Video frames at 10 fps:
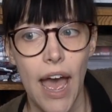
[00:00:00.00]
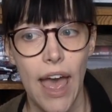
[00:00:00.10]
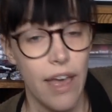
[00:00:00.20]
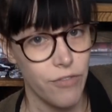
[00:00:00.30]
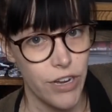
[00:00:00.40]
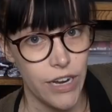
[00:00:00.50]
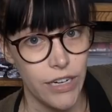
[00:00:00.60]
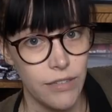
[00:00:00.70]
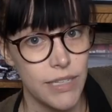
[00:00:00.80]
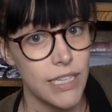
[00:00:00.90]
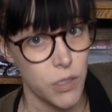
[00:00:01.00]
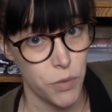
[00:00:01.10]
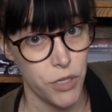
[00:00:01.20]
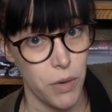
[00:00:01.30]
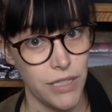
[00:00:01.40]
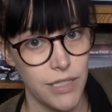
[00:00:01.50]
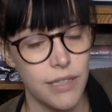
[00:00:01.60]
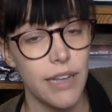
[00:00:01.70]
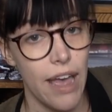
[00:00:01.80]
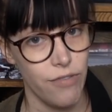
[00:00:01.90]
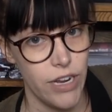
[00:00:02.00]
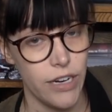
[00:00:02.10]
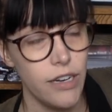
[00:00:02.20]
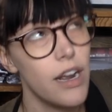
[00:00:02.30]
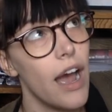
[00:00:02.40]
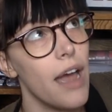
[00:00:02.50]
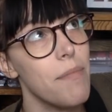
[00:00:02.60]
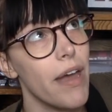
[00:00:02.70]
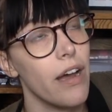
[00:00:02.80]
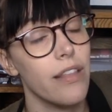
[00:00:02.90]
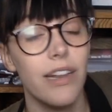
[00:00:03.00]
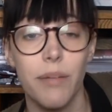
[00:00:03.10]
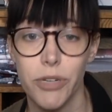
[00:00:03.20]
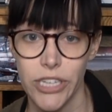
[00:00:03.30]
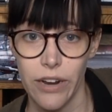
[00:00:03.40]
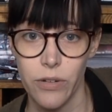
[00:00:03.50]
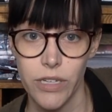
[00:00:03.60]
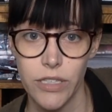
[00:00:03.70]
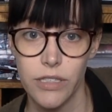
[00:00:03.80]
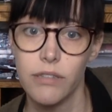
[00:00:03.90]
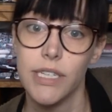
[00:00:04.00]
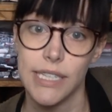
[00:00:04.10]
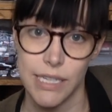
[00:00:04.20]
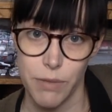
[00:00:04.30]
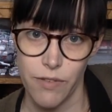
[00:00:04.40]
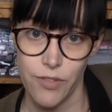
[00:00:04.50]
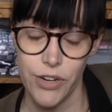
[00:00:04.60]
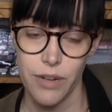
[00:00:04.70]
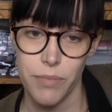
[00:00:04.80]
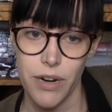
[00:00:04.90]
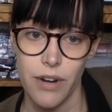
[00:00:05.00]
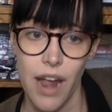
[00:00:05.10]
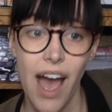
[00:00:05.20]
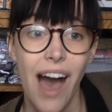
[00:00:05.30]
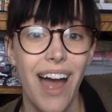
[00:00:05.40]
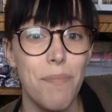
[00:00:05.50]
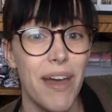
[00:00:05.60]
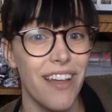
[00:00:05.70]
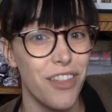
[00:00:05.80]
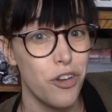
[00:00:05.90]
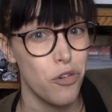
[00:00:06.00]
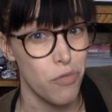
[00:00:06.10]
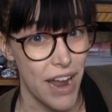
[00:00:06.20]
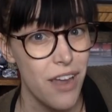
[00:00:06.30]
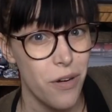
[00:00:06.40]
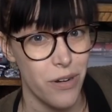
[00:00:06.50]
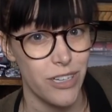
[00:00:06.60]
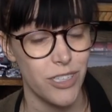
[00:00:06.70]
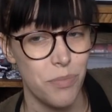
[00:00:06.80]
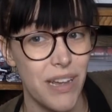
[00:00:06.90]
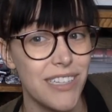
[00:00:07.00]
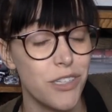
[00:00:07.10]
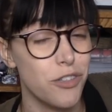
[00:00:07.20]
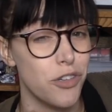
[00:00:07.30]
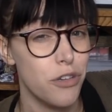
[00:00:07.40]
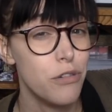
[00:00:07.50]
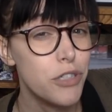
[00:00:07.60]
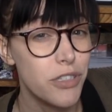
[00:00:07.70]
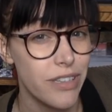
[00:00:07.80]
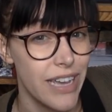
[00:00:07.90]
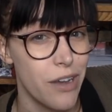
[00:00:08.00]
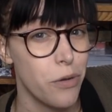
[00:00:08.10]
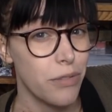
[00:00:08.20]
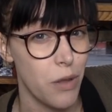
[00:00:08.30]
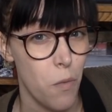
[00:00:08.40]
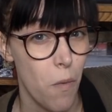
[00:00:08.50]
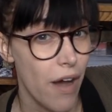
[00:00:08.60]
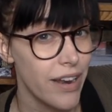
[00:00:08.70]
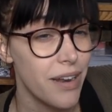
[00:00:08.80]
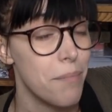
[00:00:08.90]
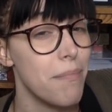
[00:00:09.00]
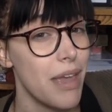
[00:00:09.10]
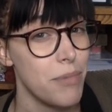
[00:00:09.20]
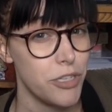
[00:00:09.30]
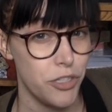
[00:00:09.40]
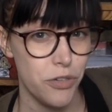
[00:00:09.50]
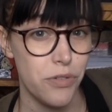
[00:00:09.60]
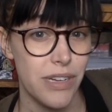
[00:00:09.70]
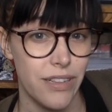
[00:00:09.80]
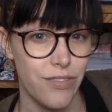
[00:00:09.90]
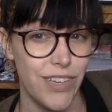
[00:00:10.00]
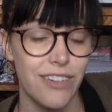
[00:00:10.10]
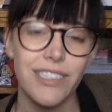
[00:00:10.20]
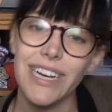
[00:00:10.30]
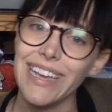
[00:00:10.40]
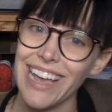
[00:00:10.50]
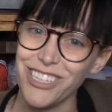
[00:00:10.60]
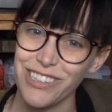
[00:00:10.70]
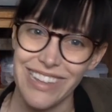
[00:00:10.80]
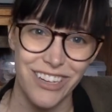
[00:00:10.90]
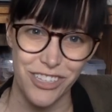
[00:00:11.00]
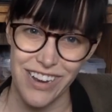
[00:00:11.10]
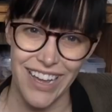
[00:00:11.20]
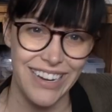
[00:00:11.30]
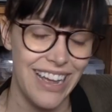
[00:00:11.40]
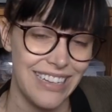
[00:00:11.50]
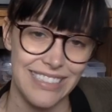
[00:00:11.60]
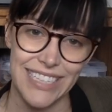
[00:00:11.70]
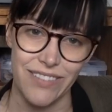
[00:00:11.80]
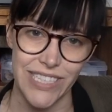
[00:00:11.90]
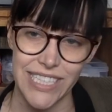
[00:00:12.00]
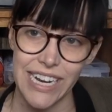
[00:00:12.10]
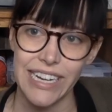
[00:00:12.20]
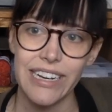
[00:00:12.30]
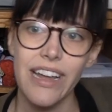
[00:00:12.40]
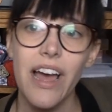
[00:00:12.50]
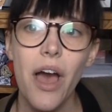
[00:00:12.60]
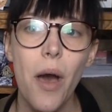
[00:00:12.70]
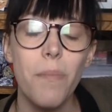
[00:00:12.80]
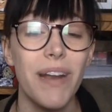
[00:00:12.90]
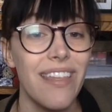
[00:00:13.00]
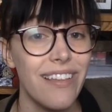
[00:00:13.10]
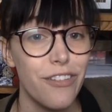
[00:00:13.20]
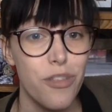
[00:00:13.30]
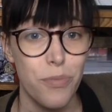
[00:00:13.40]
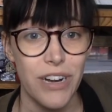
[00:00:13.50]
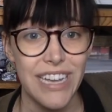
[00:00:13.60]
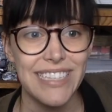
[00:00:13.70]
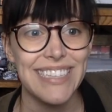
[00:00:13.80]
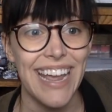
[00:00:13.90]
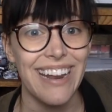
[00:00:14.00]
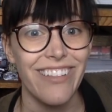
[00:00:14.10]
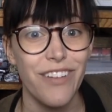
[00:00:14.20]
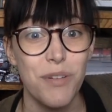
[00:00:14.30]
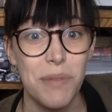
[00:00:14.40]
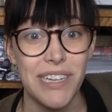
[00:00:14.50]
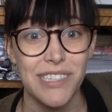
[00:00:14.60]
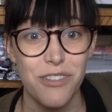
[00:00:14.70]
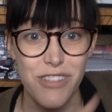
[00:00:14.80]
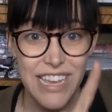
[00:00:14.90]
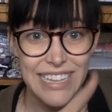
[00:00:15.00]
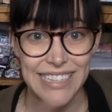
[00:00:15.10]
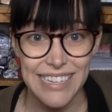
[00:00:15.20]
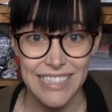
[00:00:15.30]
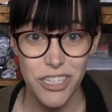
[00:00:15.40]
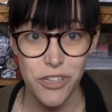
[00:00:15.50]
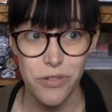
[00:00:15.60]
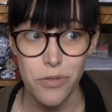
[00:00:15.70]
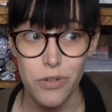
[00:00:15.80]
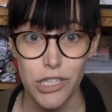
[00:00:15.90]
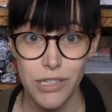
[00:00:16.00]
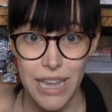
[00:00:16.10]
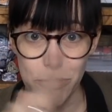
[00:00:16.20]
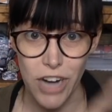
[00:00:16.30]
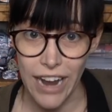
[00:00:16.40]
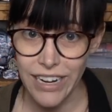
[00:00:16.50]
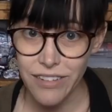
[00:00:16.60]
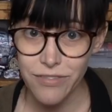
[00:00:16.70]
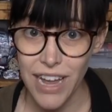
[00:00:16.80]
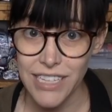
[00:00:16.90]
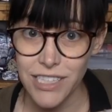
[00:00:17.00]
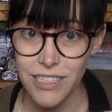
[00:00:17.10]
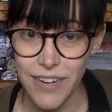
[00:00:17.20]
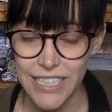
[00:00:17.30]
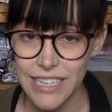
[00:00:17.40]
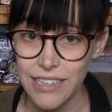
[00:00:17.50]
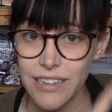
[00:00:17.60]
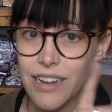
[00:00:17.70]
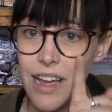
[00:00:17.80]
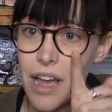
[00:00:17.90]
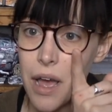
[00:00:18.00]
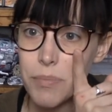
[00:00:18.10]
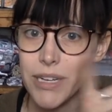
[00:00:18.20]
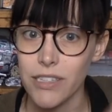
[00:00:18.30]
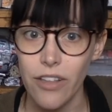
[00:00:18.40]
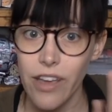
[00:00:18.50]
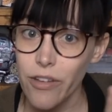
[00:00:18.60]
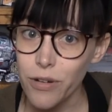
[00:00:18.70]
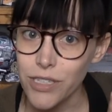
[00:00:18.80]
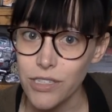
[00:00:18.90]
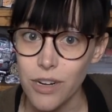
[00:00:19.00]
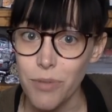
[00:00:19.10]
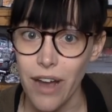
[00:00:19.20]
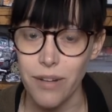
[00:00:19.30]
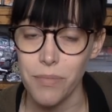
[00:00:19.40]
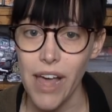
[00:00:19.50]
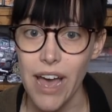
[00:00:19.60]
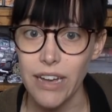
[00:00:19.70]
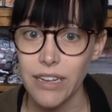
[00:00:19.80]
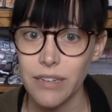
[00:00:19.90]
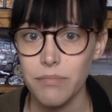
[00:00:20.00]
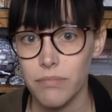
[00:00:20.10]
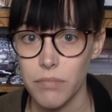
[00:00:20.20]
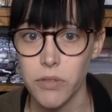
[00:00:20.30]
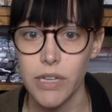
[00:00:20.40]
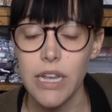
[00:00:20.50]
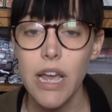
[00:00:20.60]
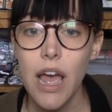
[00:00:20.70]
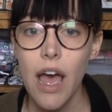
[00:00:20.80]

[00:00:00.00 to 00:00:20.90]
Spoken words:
Every year, it's worked once. Every year, I bet on the number 10 horse, because that's my favorite number. I bet on the gray horse, because there's usually only 1, maybe 2 in the field. Occasionally, there's none, and it's devastating. But I think they're the prettiest, and I love it because they're the easiest to keep track of as they're racing, because all the other horses are brown and black, mostly.